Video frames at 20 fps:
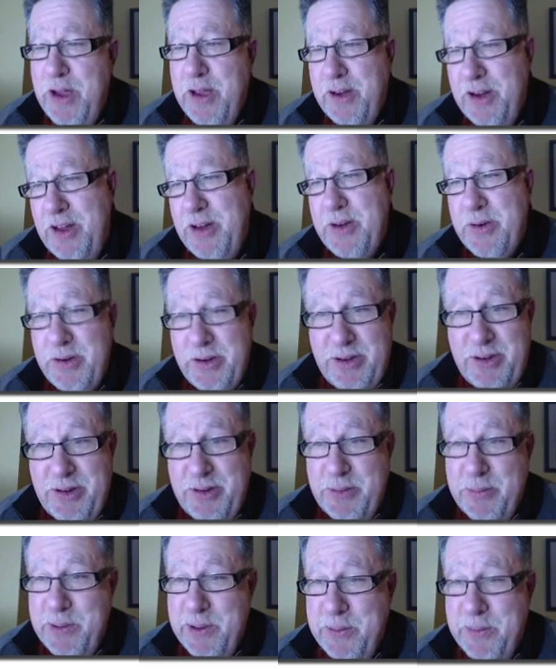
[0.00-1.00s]
online in order to
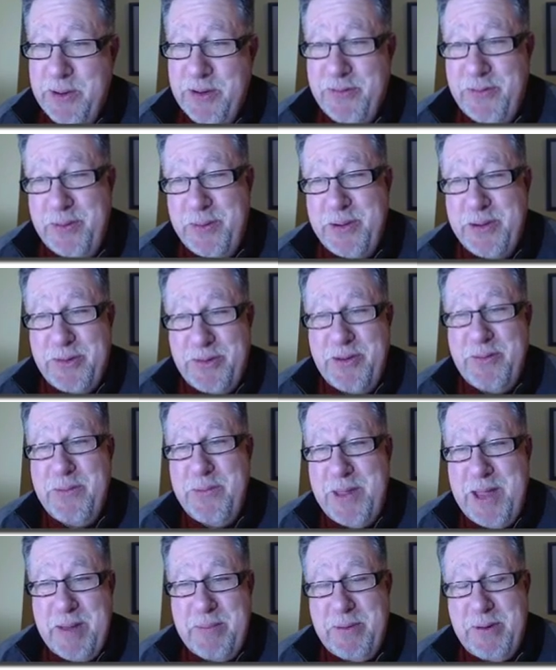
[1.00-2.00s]
use, but it works very well straight from
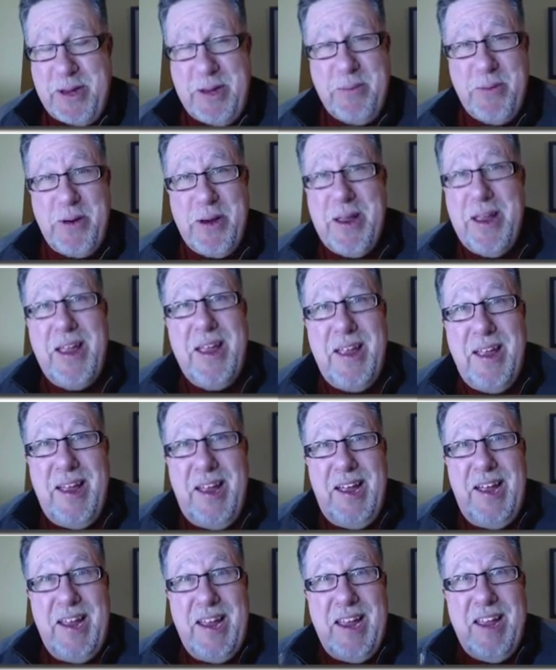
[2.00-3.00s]
the Apple keyboard.
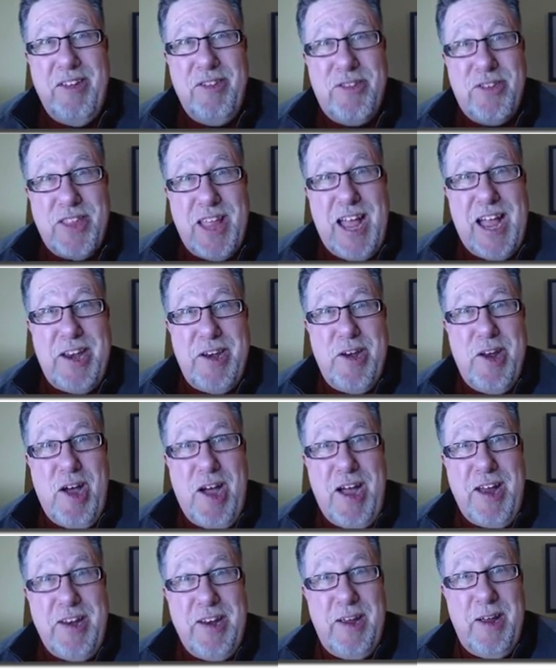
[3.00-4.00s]
Is that
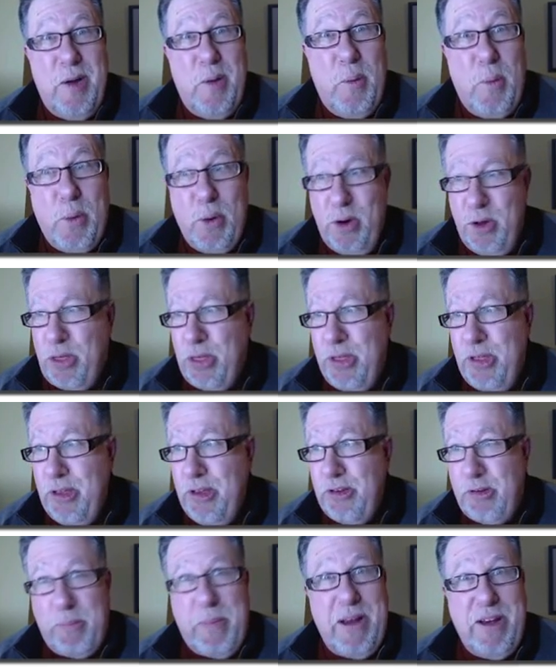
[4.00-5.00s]
not worth
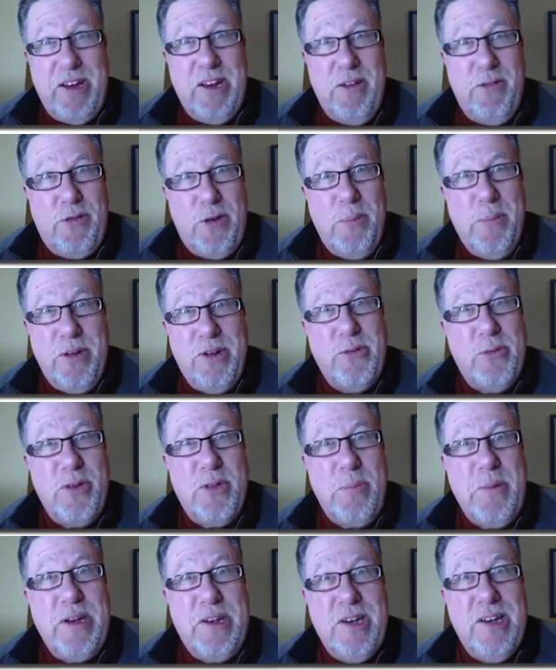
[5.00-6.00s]
spending a few minutes
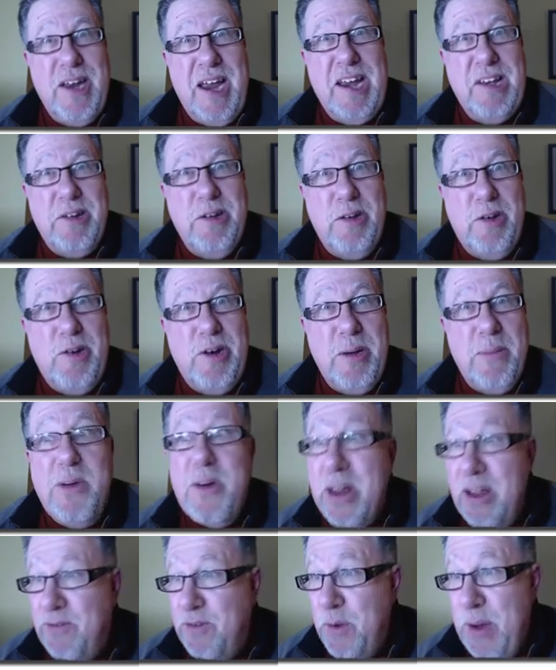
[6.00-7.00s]
with me today to learn
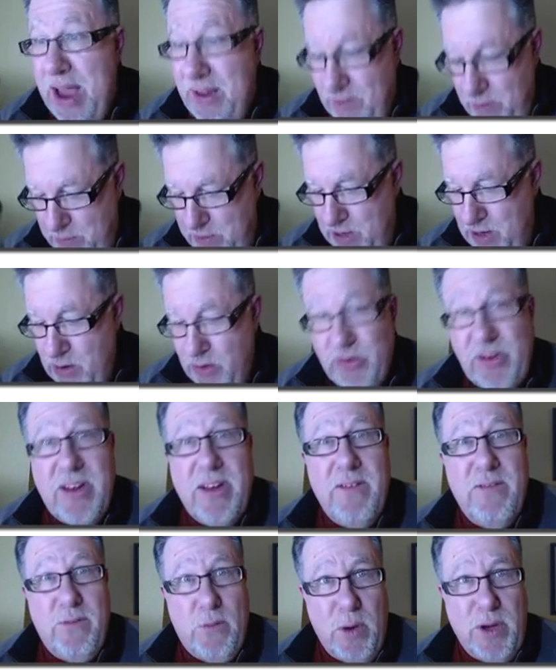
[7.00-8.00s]
about if you haven't been using
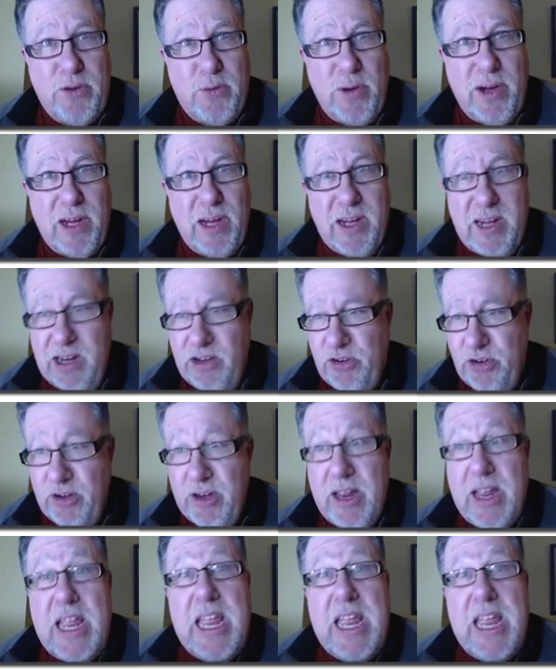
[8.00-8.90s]
voice recognition